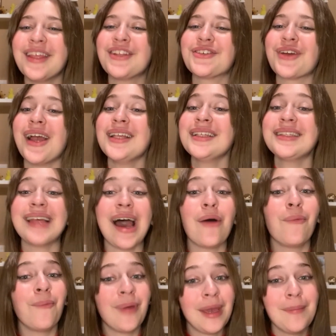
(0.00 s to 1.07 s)
trends
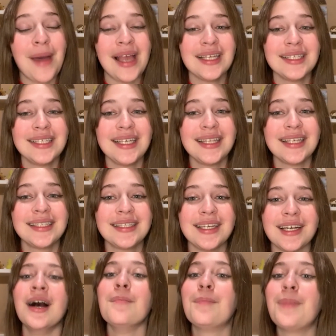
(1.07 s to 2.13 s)
that we might see this
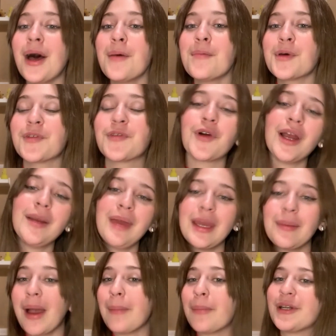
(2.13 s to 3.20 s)
year. But before I make
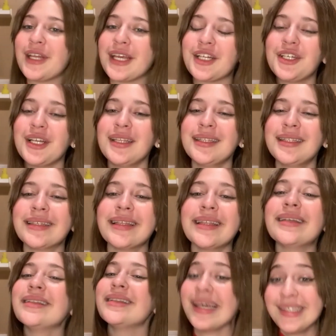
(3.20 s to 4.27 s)
my predictions,
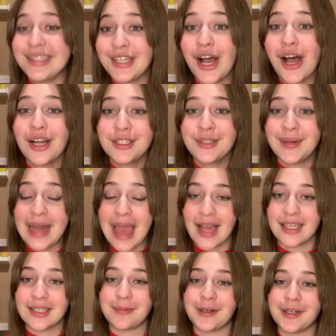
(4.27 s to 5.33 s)
let's talk to an
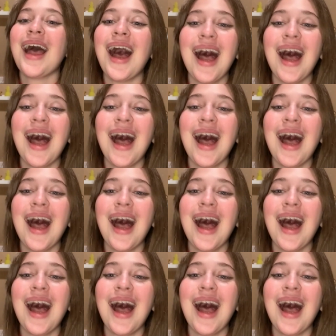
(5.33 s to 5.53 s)
expert.